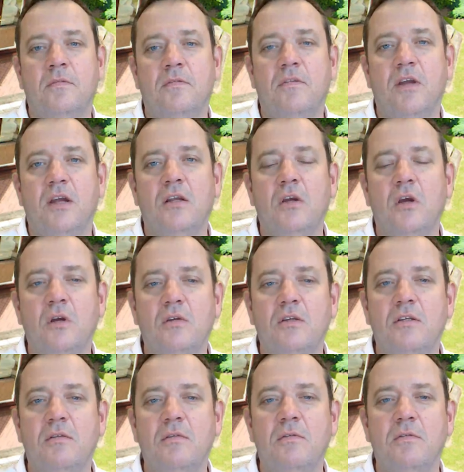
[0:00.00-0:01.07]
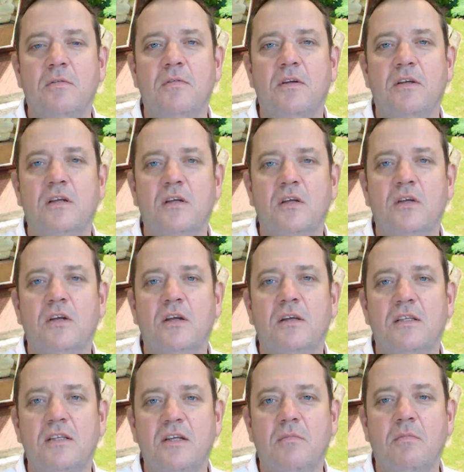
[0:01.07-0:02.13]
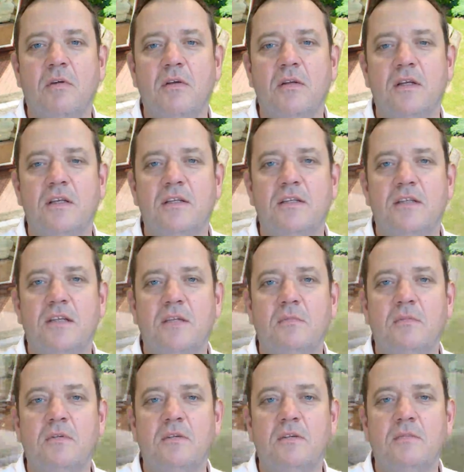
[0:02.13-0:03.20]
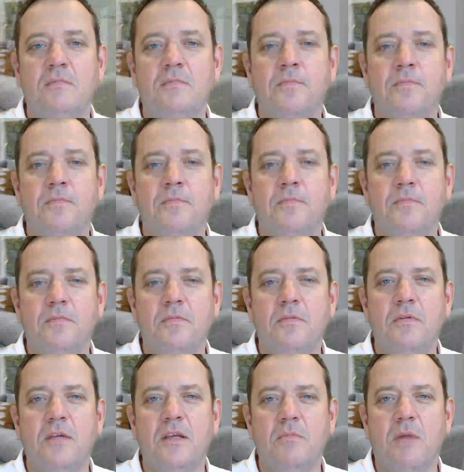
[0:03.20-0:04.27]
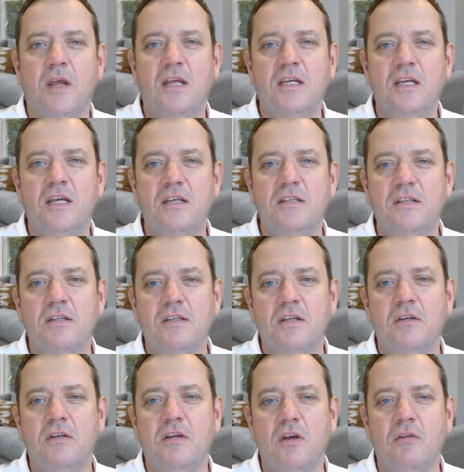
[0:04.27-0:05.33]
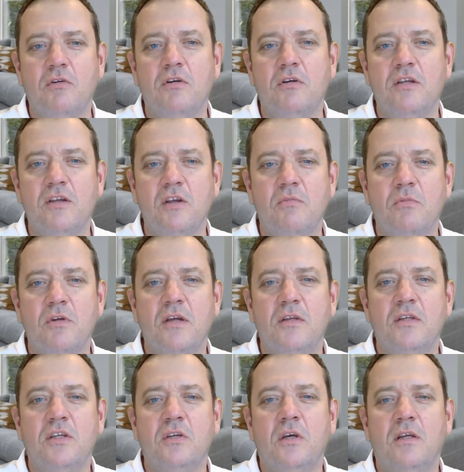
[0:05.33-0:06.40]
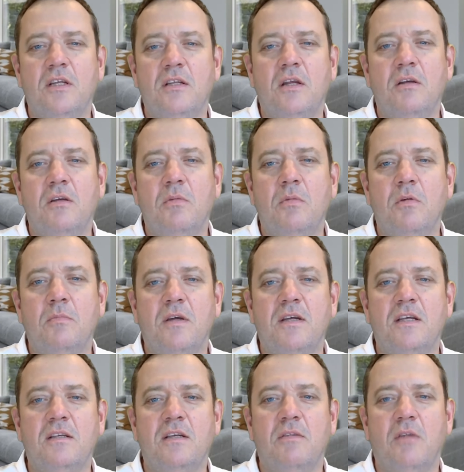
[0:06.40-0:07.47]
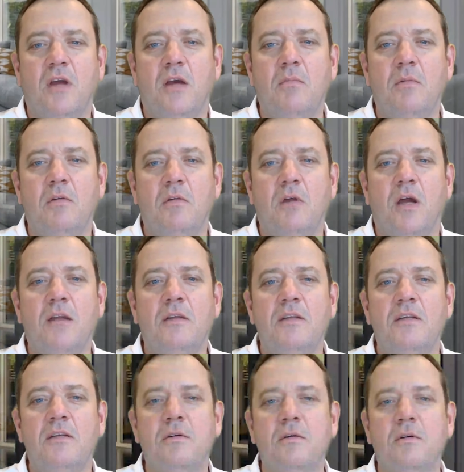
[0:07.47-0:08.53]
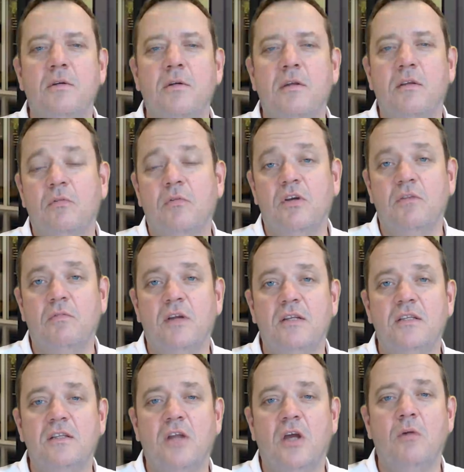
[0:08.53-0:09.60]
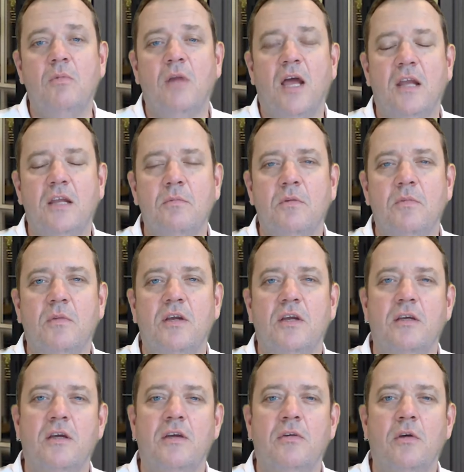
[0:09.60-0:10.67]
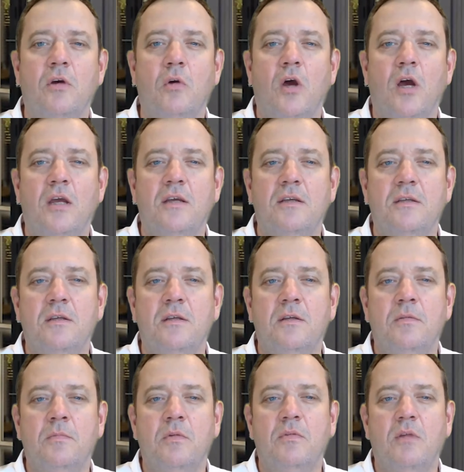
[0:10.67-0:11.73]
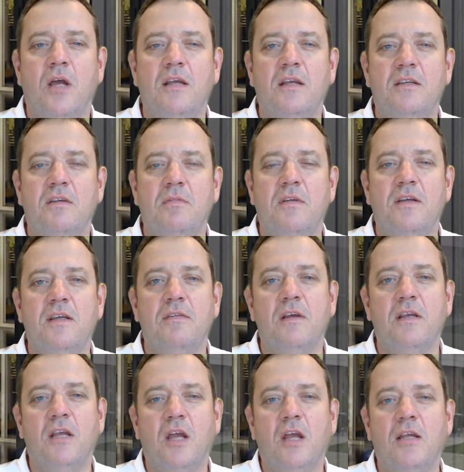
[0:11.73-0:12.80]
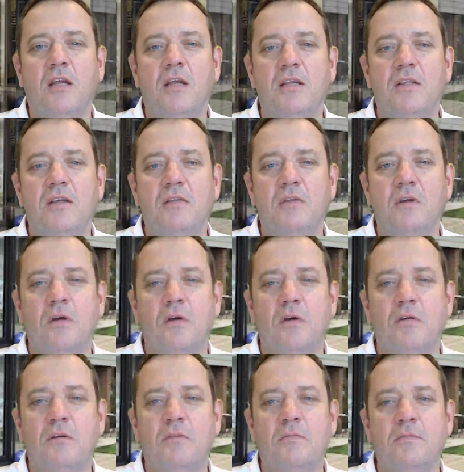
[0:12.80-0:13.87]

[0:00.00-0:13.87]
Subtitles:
Fear not, the solution is simpler than it seems. In many cases, conservatories can be constructed under permitted development rights, which means no planning permission is required, provided specific guidelines are followed.